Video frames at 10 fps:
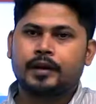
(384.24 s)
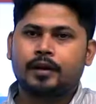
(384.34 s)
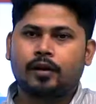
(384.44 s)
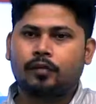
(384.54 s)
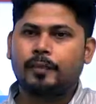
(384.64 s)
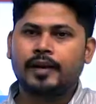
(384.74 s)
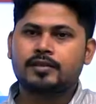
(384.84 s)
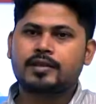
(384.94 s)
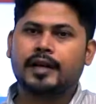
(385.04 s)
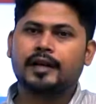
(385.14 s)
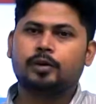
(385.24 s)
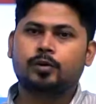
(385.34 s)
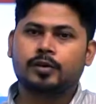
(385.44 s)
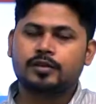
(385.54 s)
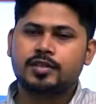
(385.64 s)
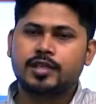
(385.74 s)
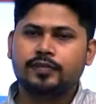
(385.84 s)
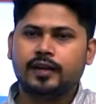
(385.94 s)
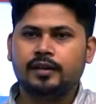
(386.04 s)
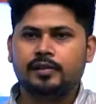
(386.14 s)
government decided to
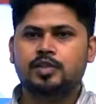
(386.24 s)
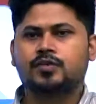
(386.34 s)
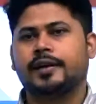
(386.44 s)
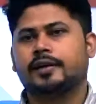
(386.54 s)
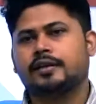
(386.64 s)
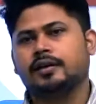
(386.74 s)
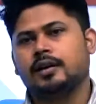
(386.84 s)
severely restrict